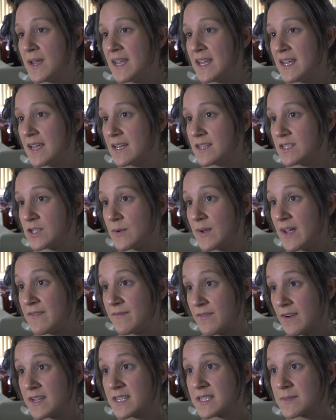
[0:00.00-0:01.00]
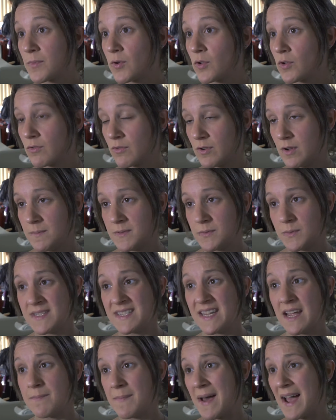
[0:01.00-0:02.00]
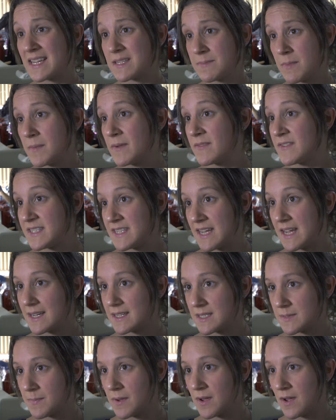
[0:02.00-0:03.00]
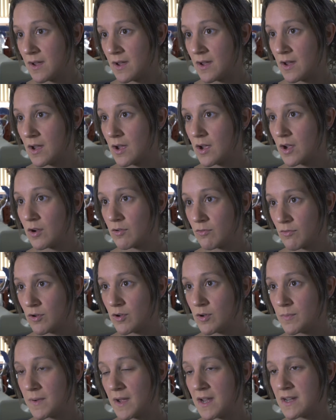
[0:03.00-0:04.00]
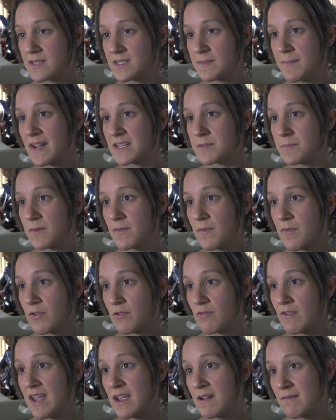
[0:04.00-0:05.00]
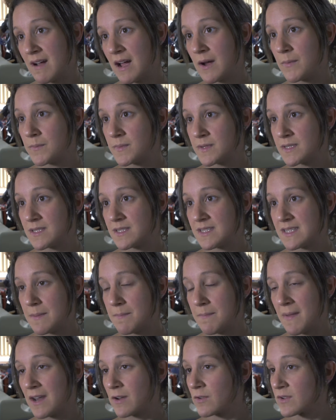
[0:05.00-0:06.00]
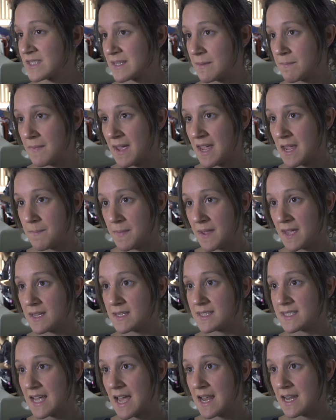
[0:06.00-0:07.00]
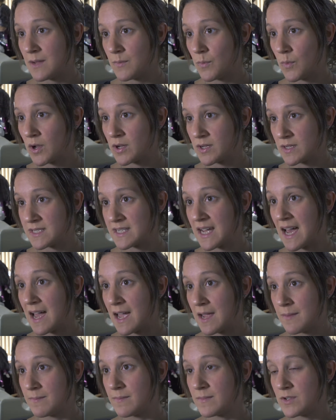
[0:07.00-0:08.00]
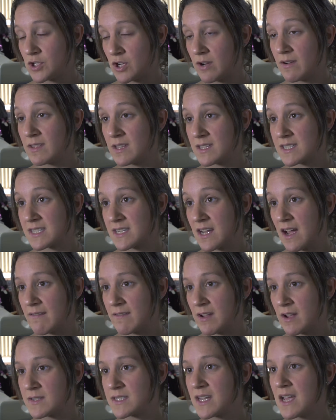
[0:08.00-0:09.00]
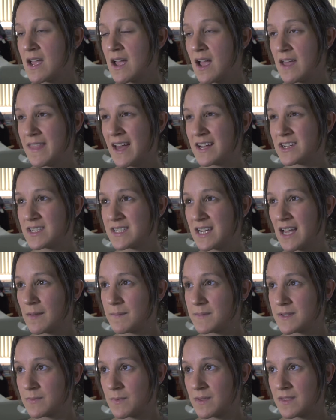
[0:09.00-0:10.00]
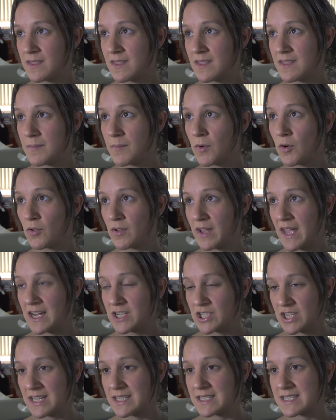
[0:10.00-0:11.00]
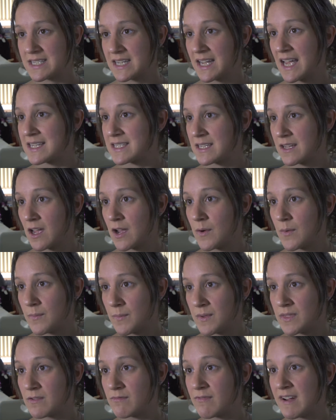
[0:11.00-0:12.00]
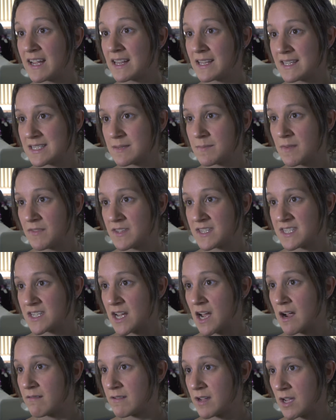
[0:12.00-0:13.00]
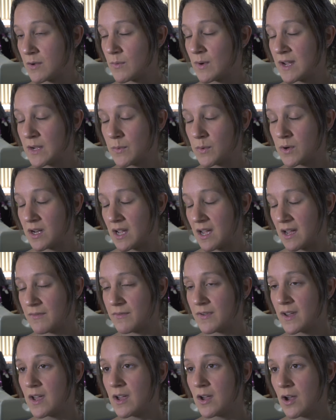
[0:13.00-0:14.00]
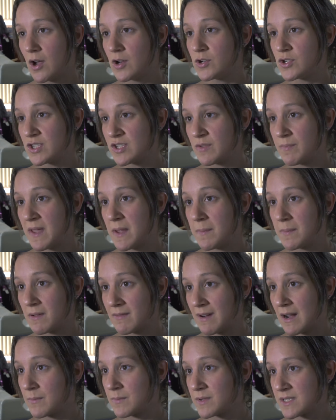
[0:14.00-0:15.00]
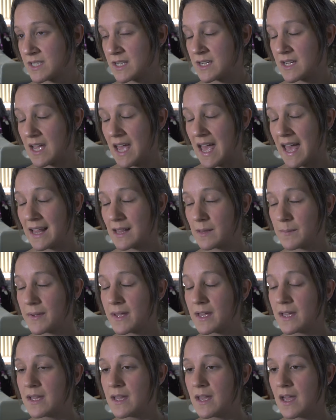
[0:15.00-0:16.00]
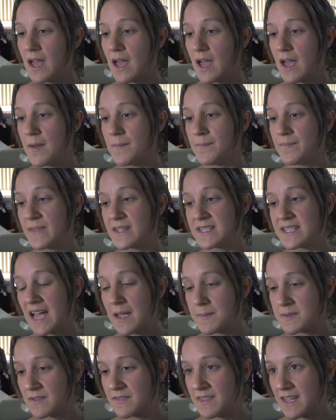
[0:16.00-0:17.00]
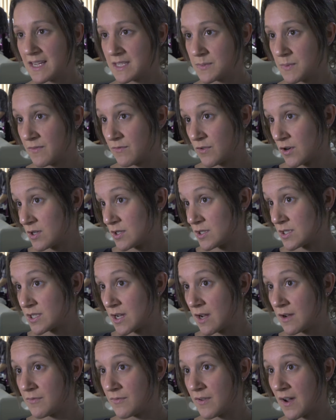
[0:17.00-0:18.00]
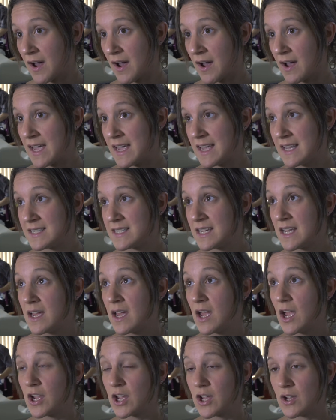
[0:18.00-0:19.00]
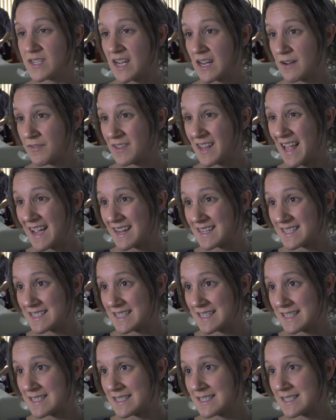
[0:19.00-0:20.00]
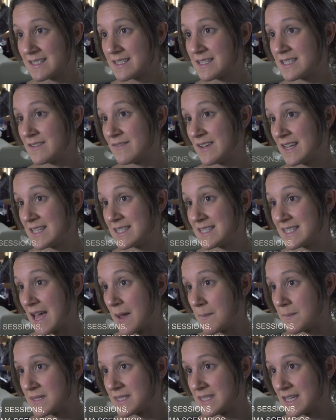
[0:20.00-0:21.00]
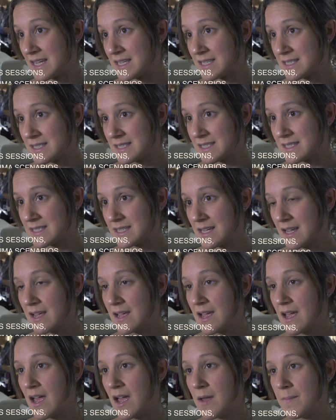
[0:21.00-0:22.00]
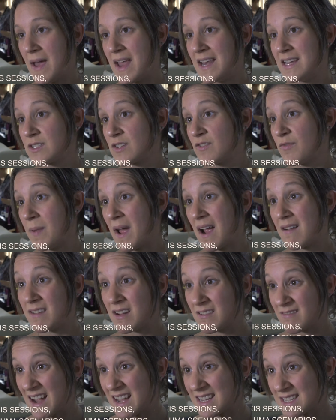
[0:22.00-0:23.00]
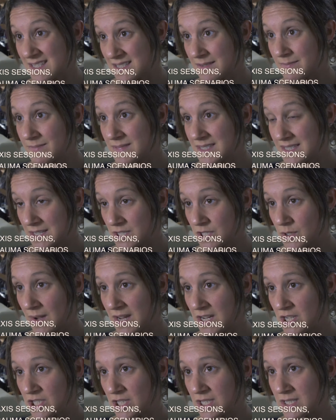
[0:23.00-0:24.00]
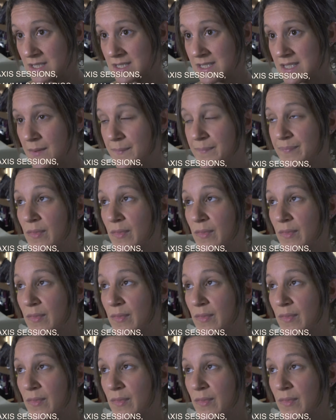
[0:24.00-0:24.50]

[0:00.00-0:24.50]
we do it in very small groups, we'd say a maximum of 6 per group and a maximum of 3 around Sim Man or Sim Baby at any one time during the scenarios, and that just helps with them all getting a chance to get a go and with the realism of the scenario where you wouldn't have hundreds of people around to help. The types of things we've run so far is acute anaphylaxis, severe sepsis, any sort of peri-arrest situations.